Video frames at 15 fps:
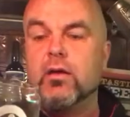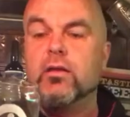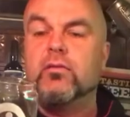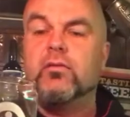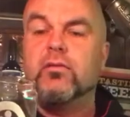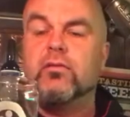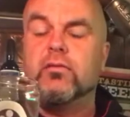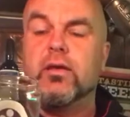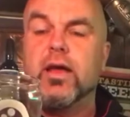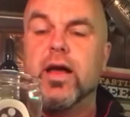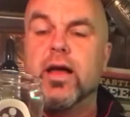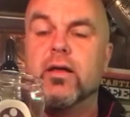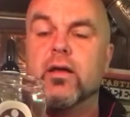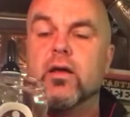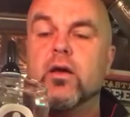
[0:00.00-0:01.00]
This is
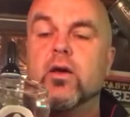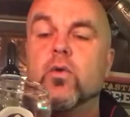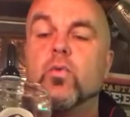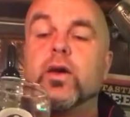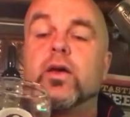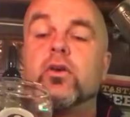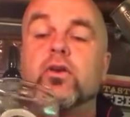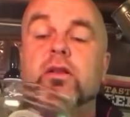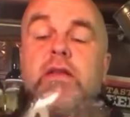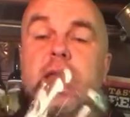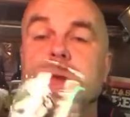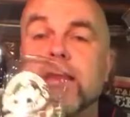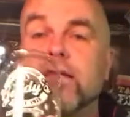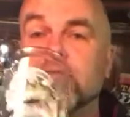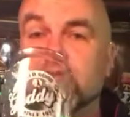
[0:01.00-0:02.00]
Wicked Good
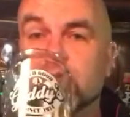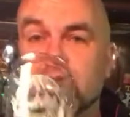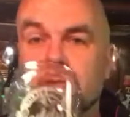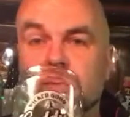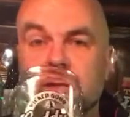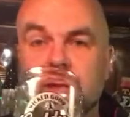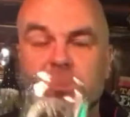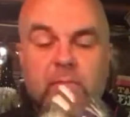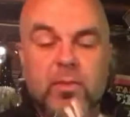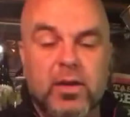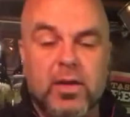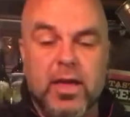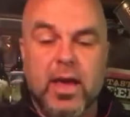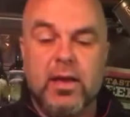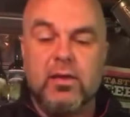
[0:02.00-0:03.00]
Getty's. Anybody hasn't been
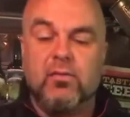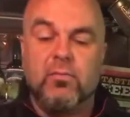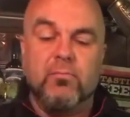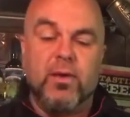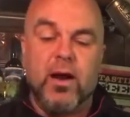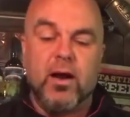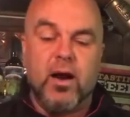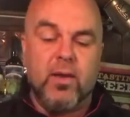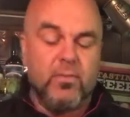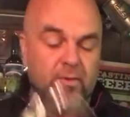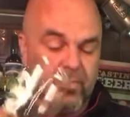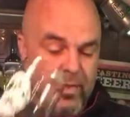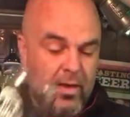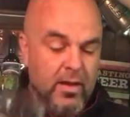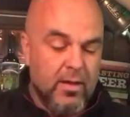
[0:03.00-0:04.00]
to Getty's in Bar
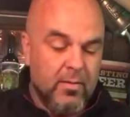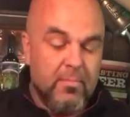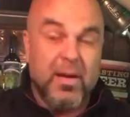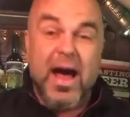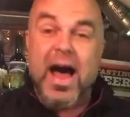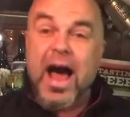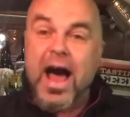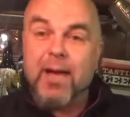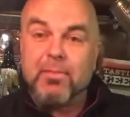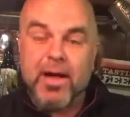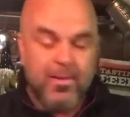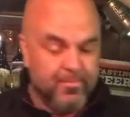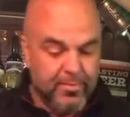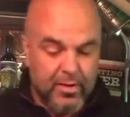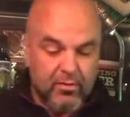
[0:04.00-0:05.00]
Harbor?
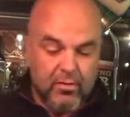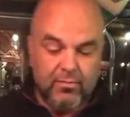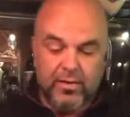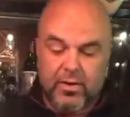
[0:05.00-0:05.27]
It's